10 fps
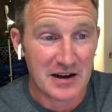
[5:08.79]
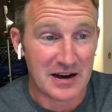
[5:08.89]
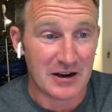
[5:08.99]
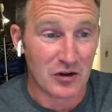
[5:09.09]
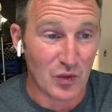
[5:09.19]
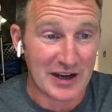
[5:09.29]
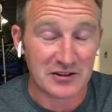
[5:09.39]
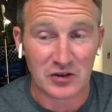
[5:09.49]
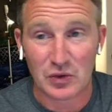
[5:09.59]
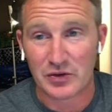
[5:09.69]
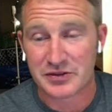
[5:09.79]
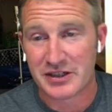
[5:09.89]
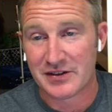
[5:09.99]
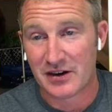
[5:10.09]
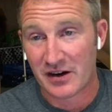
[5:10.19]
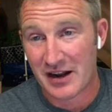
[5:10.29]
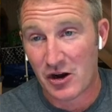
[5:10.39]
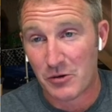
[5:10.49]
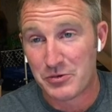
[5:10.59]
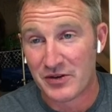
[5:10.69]
uh, great tutorials here that are going
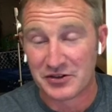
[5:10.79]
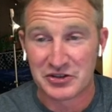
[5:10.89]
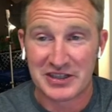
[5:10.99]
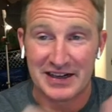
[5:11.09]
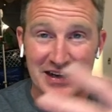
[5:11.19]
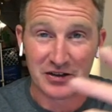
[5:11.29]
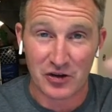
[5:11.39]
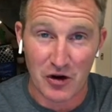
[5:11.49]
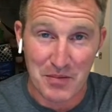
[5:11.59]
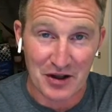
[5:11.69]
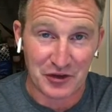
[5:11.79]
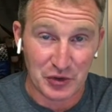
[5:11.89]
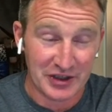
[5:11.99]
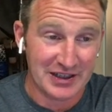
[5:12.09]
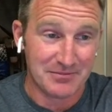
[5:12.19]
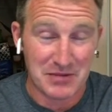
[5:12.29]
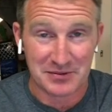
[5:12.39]
to help you understand how to go about doing it,